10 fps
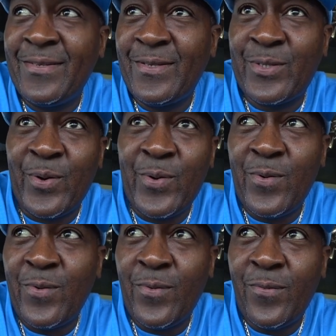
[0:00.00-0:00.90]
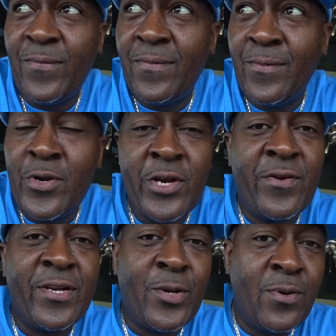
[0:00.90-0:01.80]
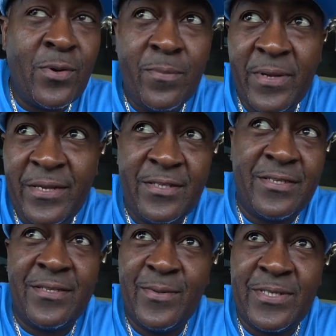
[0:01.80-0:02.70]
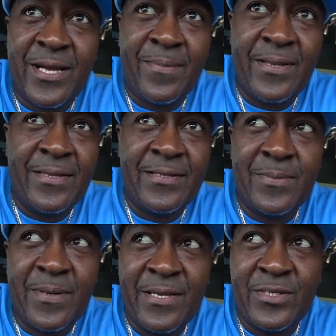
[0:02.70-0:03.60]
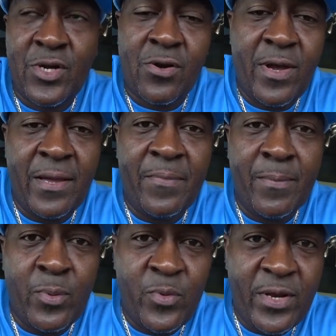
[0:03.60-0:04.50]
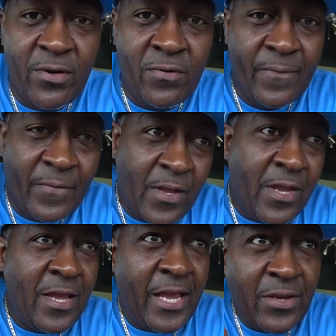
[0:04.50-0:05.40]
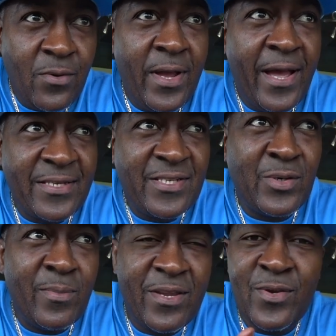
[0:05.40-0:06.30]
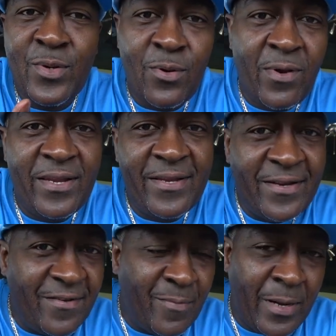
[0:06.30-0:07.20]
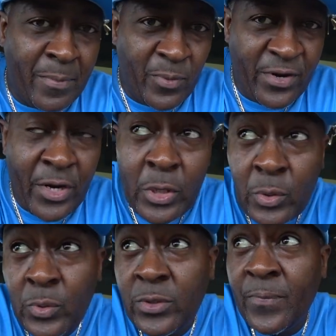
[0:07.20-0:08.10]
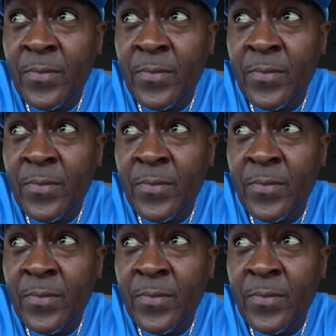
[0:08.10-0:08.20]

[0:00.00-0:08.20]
So we're here in Cocoa Beach. We stopped at this place called Epic Burrito. And you guys know me, you know I love my burritos.